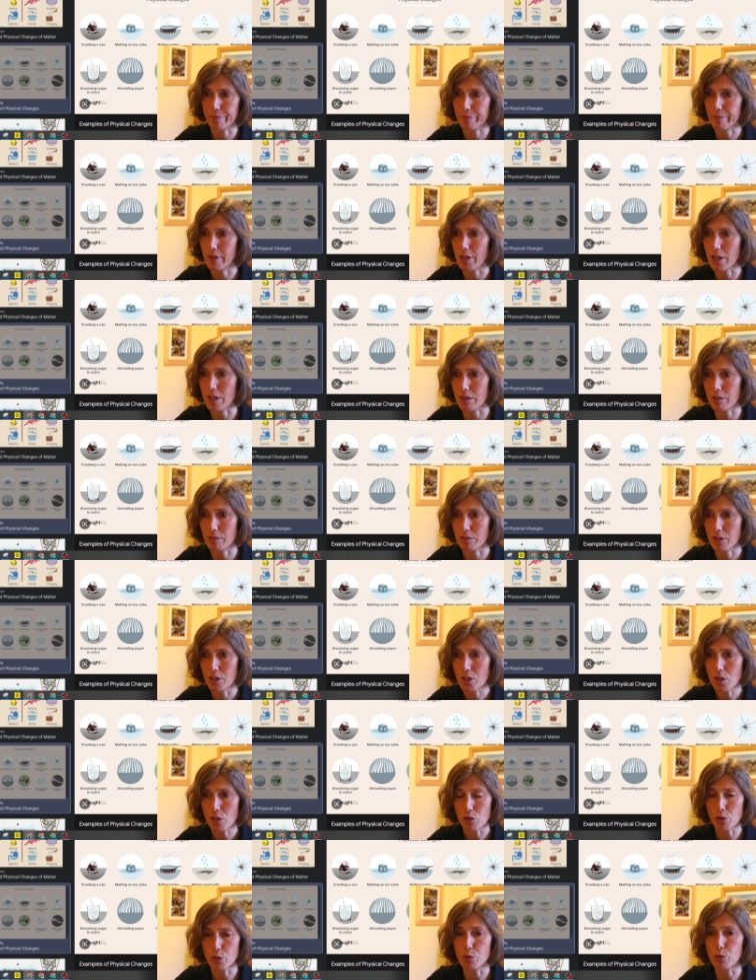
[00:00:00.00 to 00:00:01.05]
in
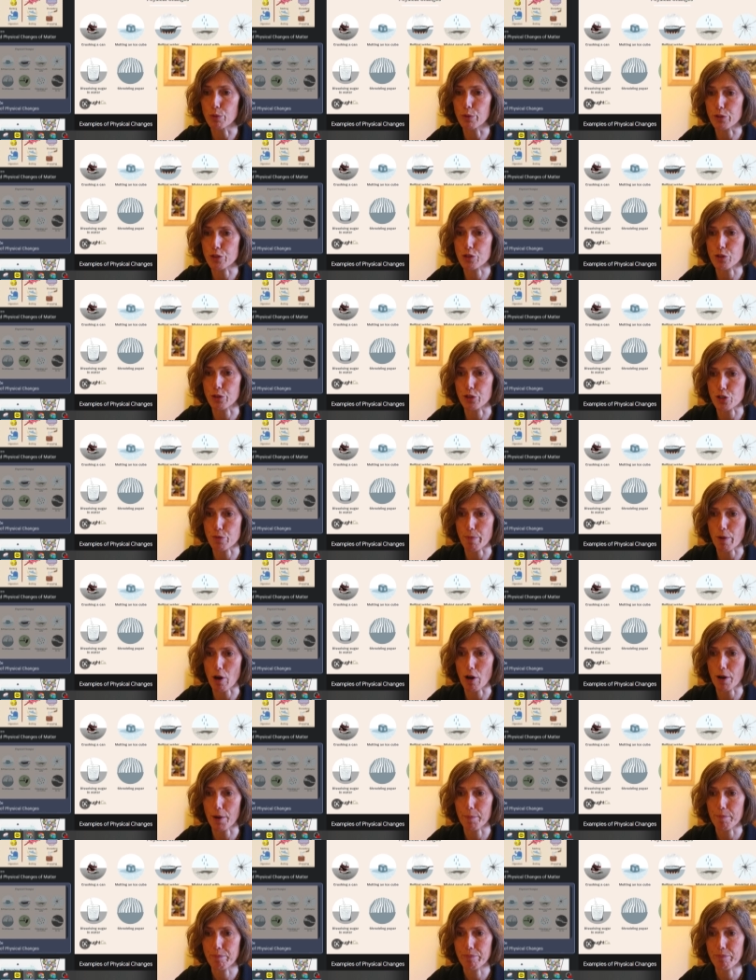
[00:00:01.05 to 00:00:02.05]
the Google search bar.